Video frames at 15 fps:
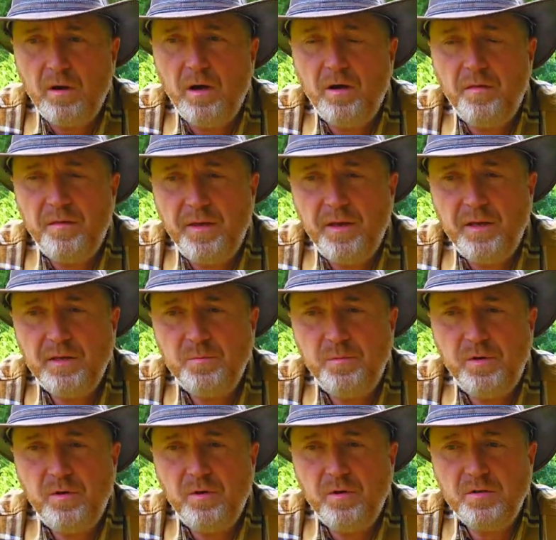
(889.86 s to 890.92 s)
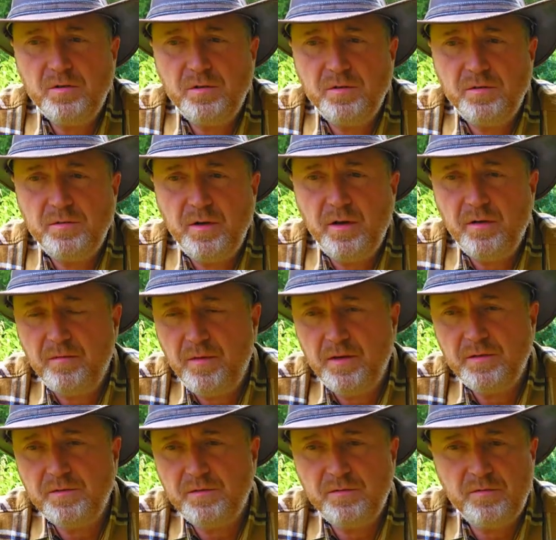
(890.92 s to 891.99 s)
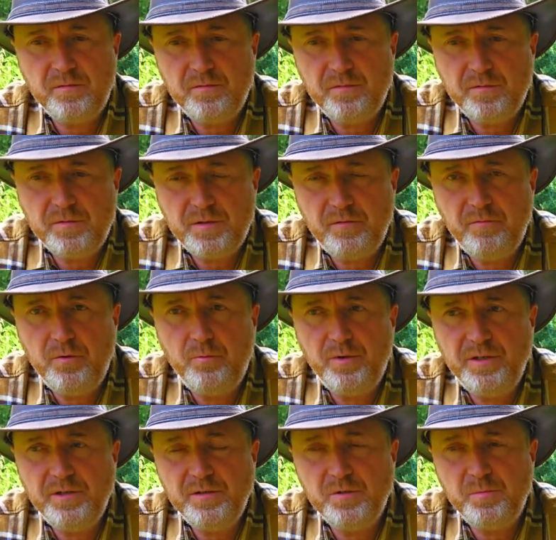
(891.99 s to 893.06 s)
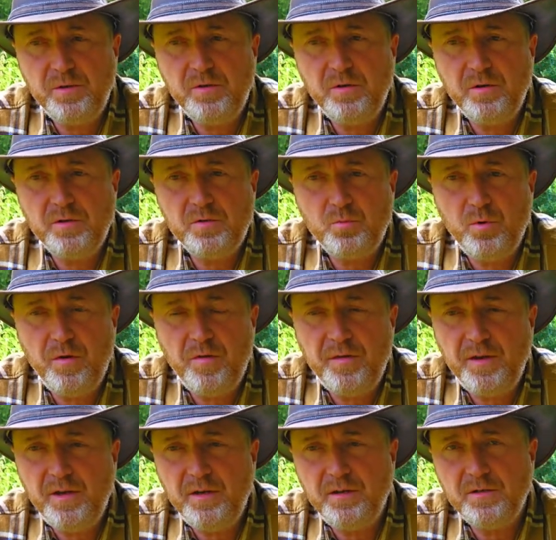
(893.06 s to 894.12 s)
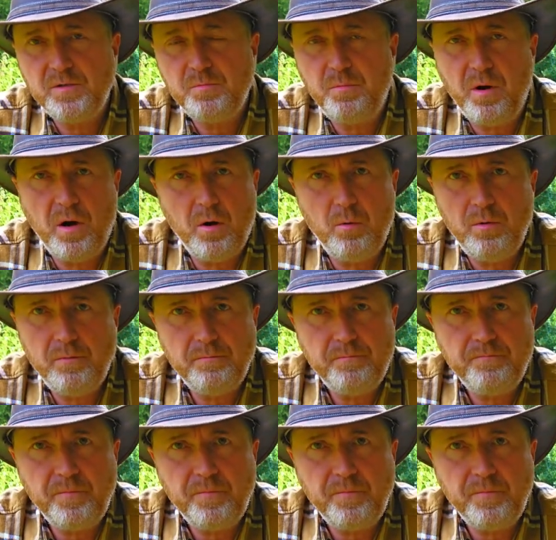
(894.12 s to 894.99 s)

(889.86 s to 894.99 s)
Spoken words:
I think it's because, there's several reasons, because one thing is power.